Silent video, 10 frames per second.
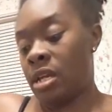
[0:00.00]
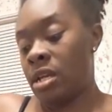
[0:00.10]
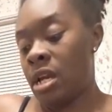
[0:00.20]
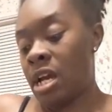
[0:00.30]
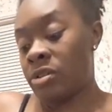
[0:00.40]
I
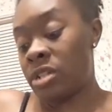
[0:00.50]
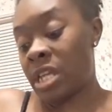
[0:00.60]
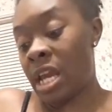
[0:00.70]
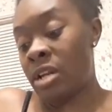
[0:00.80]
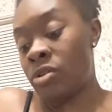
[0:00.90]
was supposed to
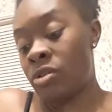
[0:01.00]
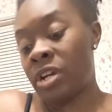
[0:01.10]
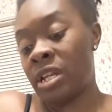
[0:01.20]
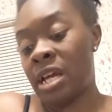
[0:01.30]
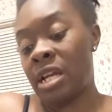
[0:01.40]
came to North
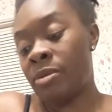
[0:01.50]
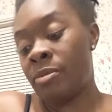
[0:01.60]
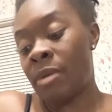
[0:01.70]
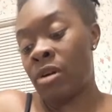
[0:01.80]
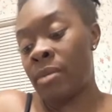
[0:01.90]
Carolina, but
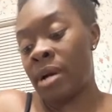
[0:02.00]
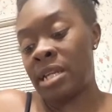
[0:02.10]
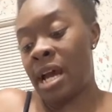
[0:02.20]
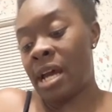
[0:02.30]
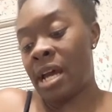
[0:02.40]
my grandma
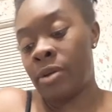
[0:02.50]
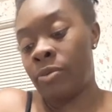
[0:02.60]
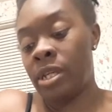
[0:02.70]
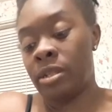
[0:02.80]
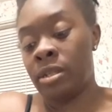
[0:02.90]
died that
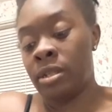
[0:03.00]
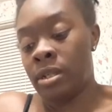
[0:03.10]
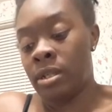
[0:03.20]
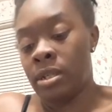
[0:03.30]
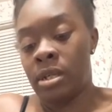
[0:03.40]
week.
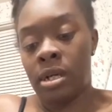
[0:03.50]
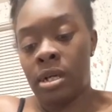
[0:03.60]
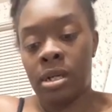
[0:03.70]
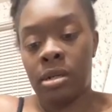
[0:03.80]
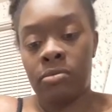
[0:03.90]

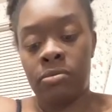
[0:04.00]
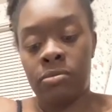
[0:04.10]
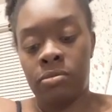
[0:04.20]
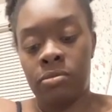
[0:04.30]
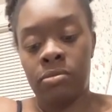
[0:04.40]

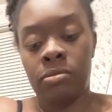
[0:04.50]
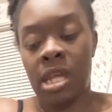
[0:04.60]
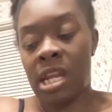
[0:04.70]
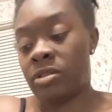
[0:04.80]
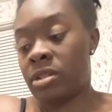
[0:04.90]
That I
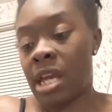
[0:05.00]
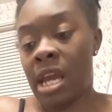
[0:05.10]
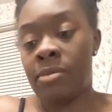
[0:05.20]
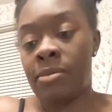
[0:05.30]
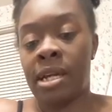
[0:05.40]
was supposed to
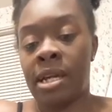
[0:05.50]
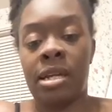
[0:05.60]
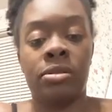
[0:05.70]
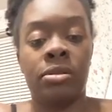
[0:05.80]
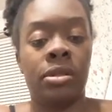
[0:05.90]
came and I
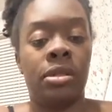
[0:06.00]
canceled it.